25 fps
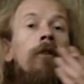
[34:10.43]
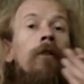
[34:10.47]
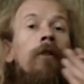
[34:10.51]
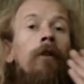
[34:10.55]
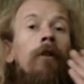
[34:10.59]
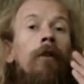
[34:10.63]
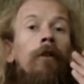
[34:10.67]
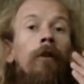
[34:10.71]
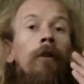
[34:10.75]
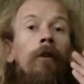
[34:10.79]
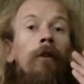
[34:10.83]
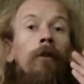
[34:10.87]

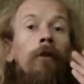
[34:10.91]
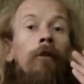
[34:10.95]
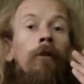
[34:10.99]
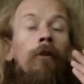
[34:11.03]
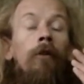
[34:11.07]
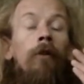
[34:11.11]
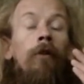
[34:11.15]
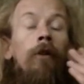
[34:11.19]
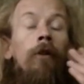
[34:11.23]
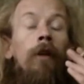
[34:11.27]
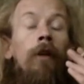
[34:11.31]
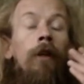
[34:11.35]
you
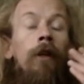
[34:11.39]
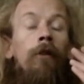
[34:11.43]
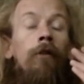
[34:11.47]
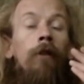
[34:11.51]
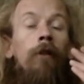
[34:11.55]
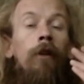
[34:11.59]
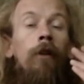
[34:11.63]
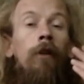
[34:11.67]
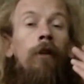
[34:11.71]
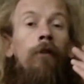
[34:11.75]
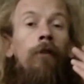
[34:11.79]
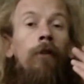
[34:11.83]

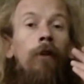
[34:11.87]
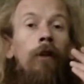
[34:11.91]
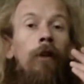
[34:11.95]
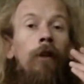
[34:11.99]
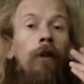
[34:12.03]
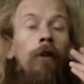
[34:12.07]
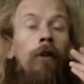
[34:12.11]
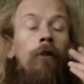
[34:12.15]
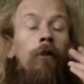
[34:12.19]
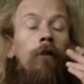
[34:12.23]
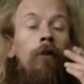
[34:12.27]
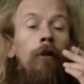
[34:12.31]
even if it
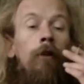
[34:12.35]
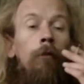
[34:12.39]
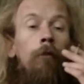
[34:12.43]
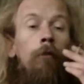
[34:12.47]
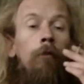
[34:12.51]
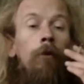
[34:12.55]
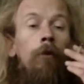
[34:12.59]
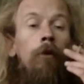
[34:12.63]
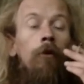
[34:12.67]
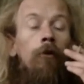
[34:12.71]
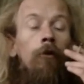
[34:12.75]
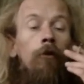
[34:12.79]
is
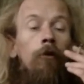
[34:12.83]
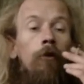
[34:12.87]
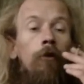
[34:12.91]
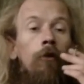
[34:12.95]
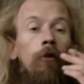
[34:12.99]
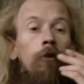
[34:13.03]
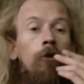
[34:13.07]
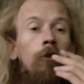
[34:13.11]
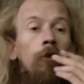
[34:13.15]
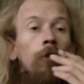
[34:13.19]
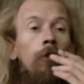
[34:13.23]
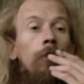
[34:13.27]

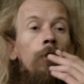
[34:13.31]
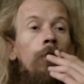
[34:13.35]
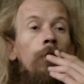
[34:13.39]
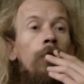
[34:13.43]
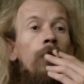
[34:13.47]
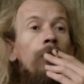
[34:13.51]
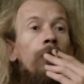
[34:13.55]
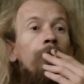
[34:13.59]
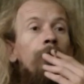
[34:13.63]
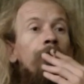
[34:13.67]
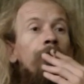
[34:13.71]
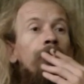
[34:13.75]
subconscious.
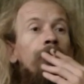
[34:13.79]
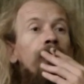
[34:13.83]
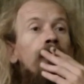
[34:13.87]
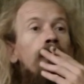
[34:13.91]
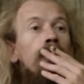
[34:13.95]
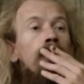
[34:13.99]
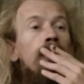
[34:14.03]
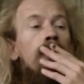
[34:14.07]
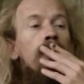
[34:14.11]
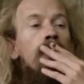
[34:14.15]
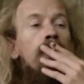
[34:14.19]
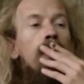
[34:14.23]

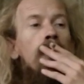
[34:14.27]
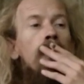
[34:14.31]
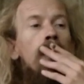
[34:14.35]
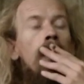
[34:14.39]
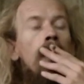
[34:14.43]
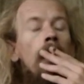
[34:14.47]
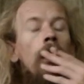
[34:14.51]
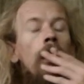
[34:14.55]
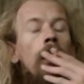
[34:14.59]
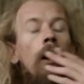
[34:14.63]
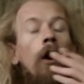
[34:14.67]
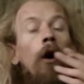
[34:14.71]

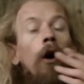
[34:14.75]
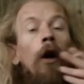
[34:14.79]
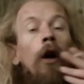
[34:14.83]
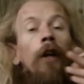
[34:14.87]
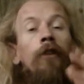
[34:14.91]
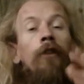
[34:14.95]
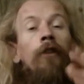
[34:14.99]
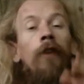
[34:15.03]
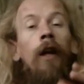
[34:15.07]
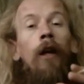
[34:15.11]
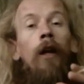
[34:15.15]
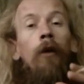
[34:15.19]
Oh, I
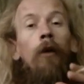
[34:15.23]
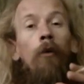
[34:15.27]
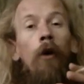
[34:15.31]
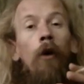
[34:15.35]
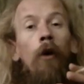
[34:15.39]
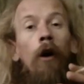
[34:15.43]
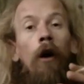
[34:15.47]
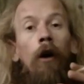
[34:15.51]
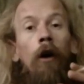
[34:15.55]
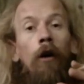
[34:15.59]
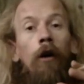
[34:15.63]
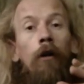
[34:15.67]
tell you
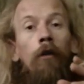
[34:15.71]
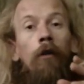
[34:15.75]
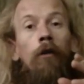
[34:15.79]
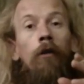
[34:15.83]
what.